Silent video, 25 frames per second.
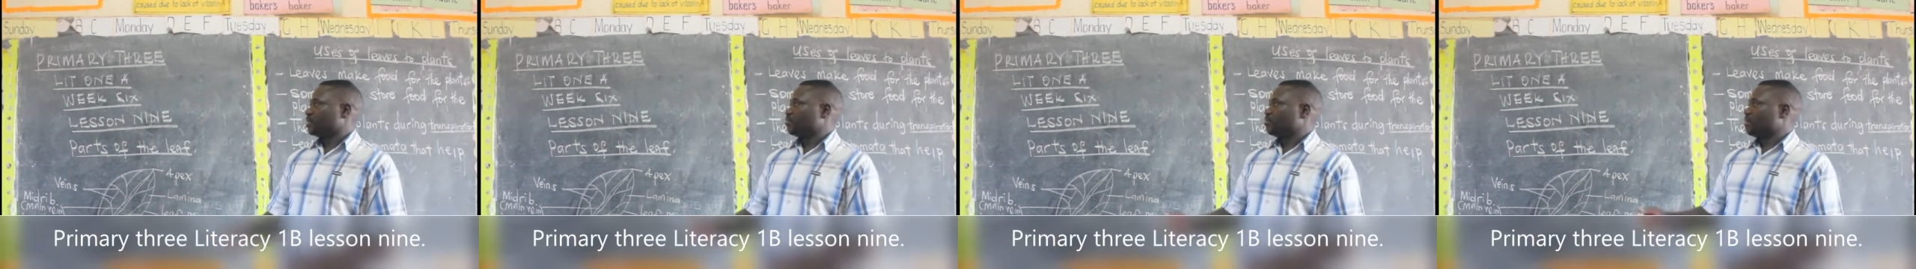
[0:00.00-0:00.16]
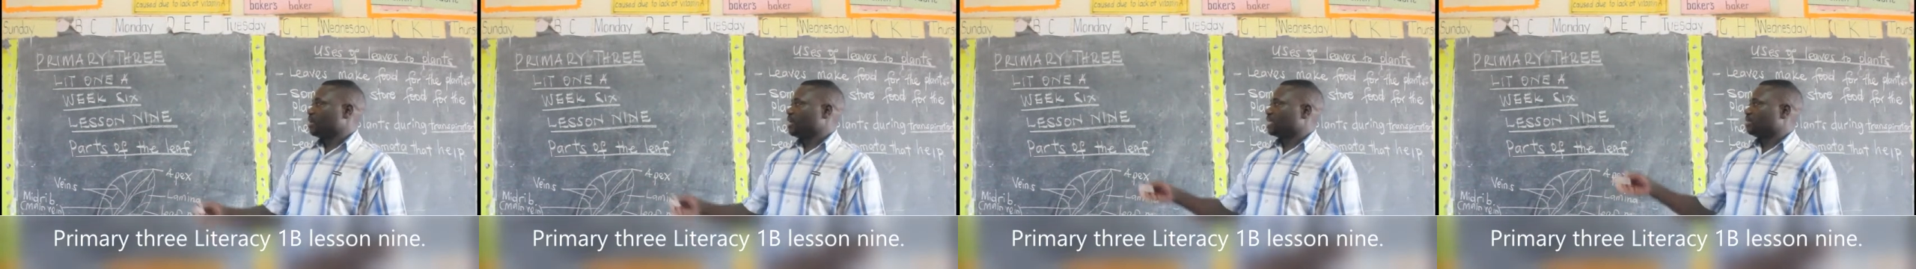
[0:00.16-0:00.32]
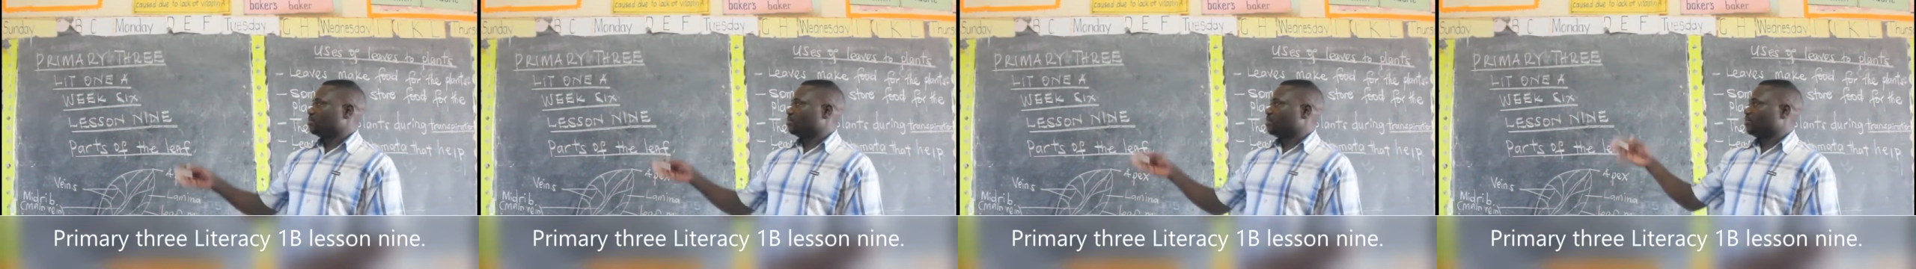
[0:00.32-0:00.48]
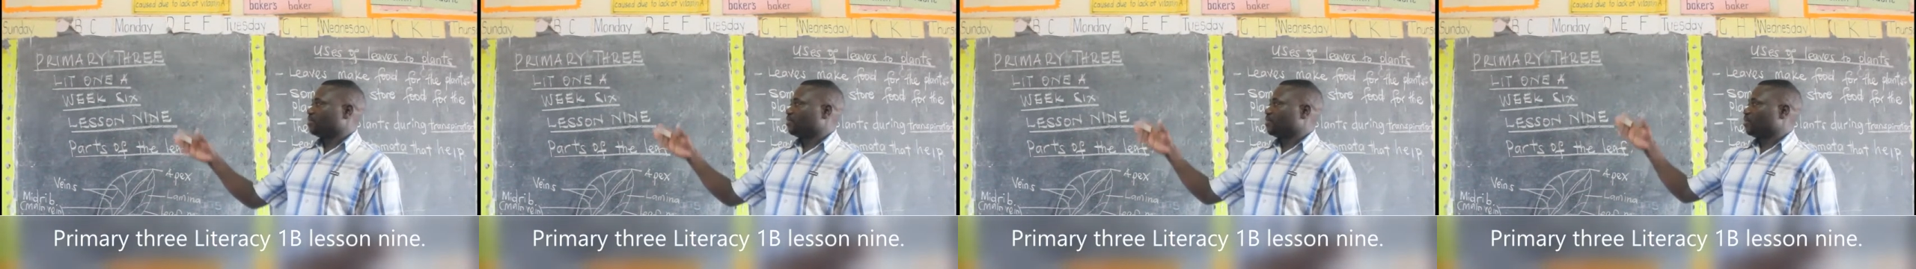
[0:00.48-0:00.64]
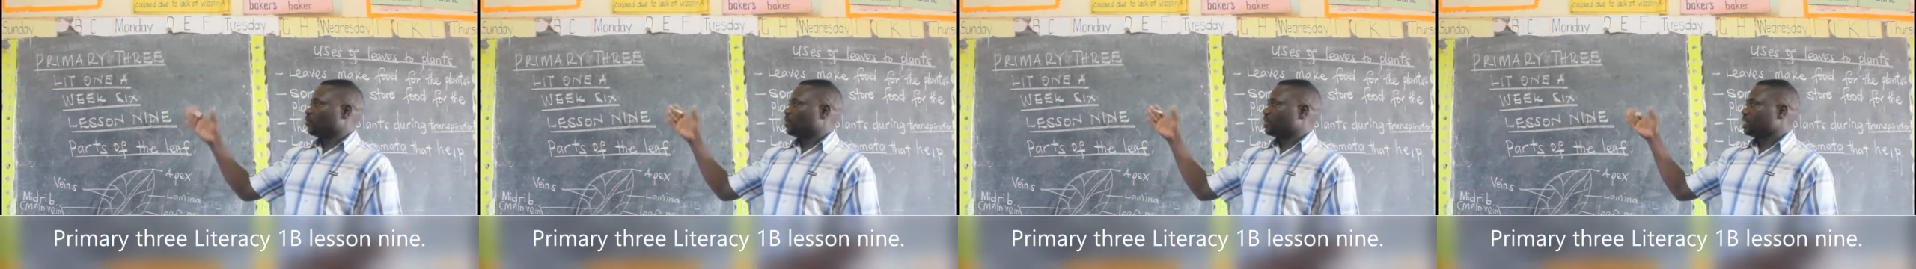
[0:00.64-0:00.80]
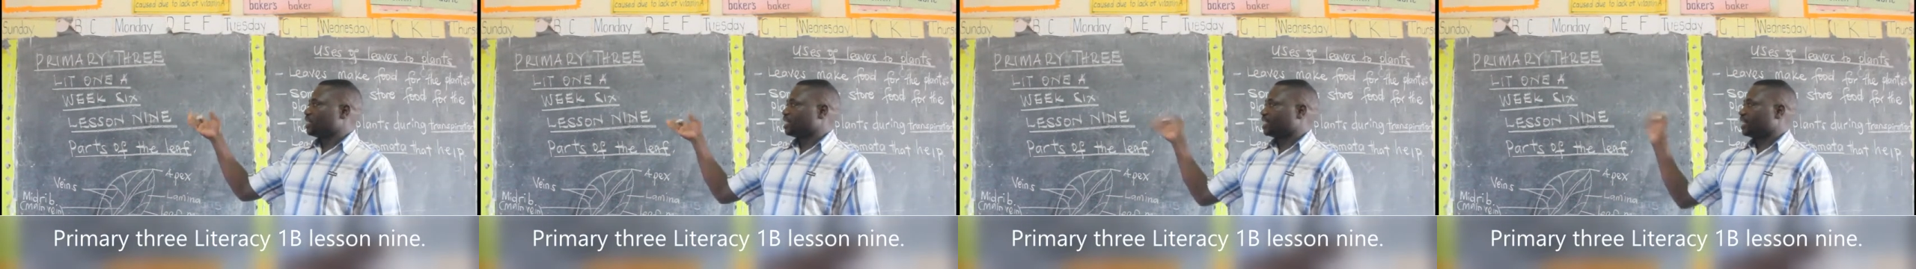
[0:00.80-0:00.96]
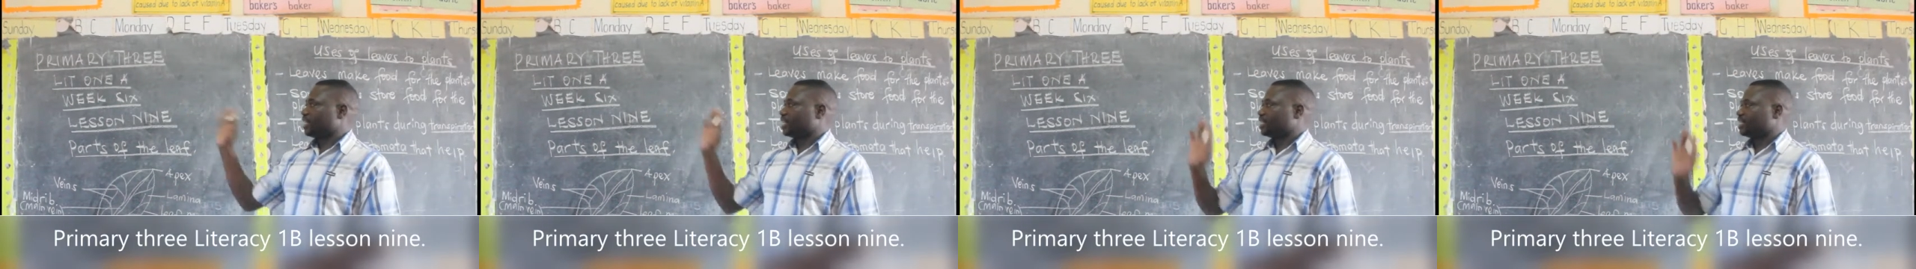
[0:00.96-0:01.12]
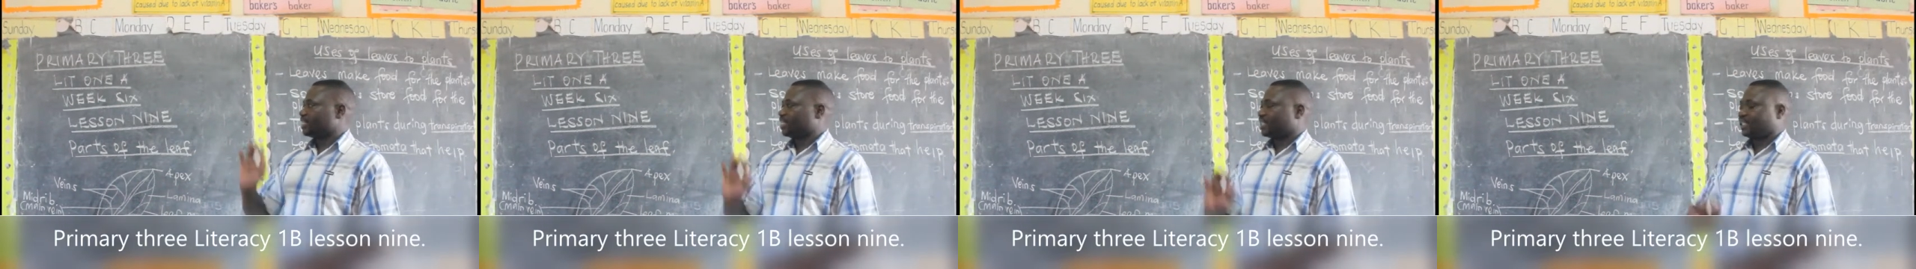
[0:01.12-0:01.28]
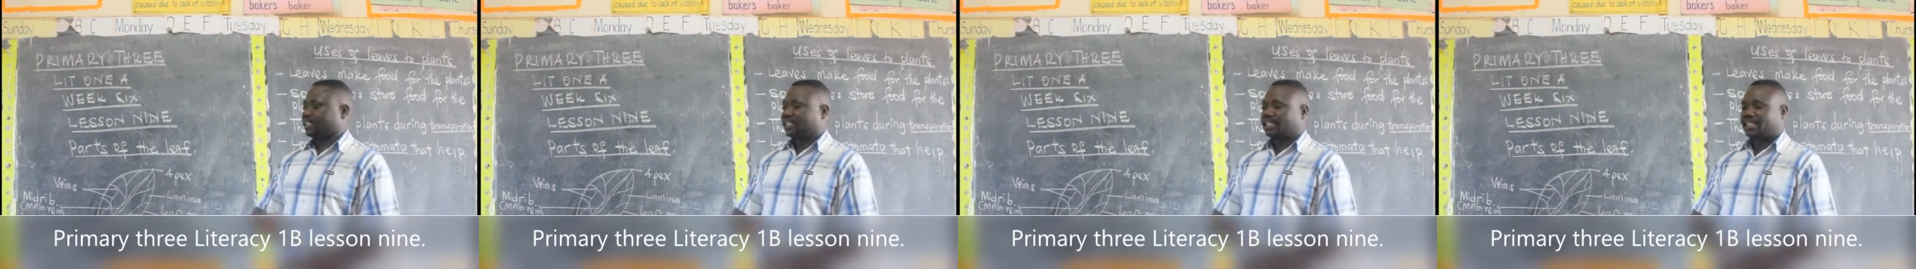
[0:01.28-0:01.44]
But before we
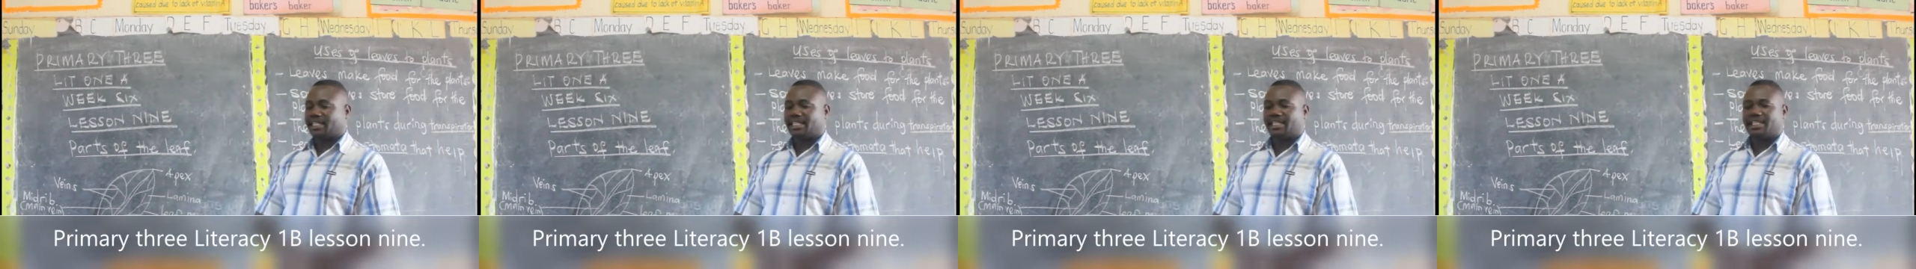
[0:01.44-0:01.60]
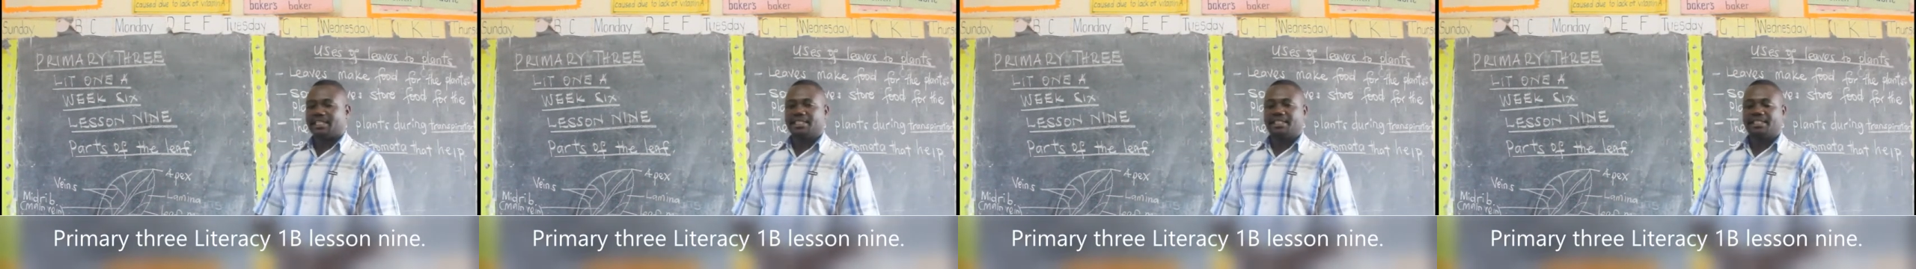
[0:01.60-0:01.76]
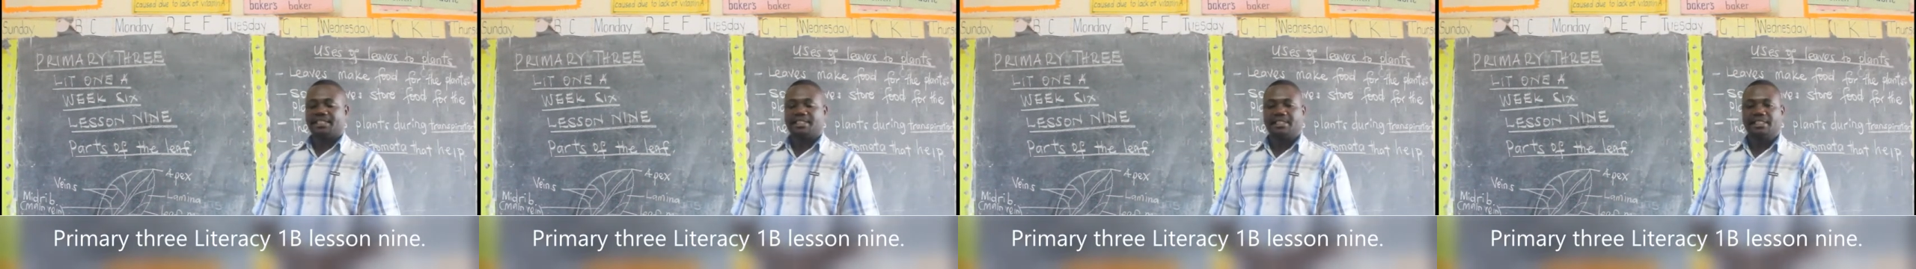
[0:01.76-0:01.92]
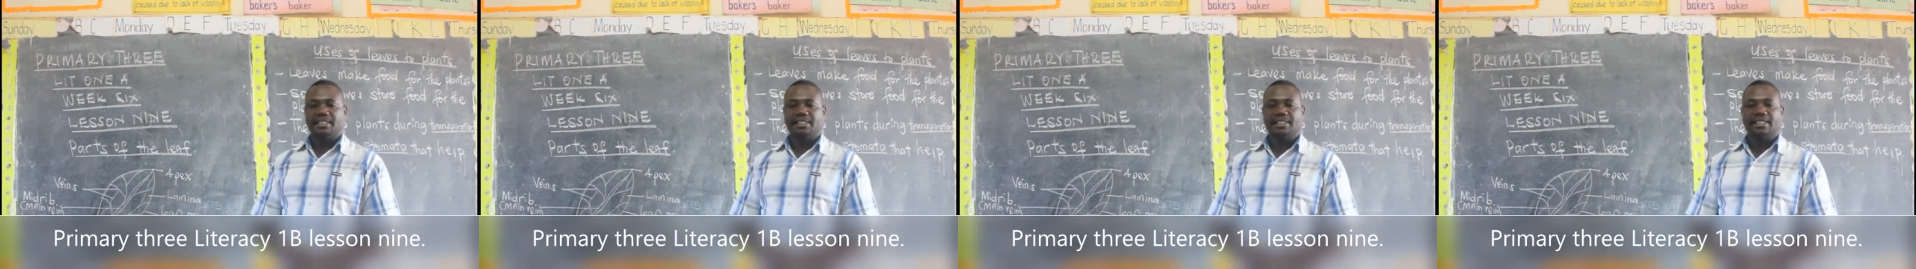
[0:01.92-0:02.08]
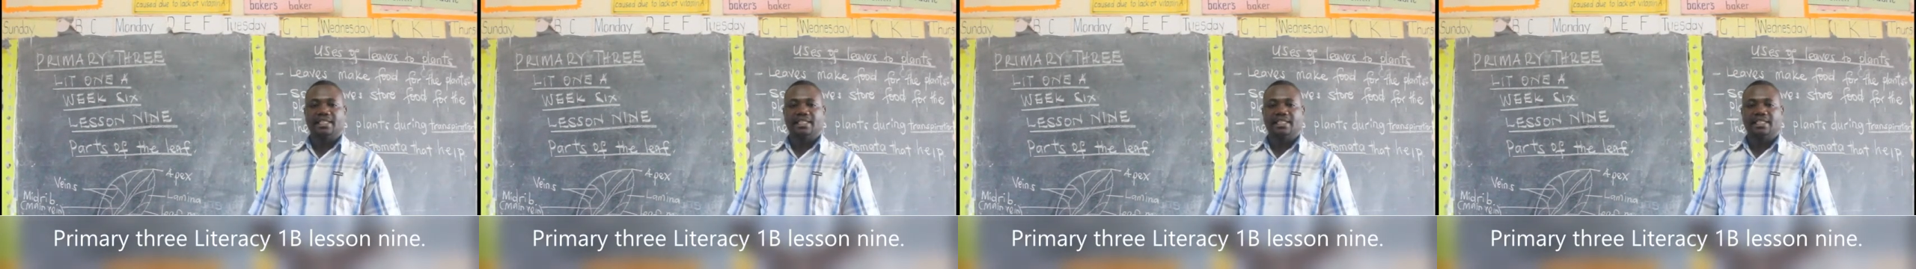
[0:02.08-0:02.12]
start this,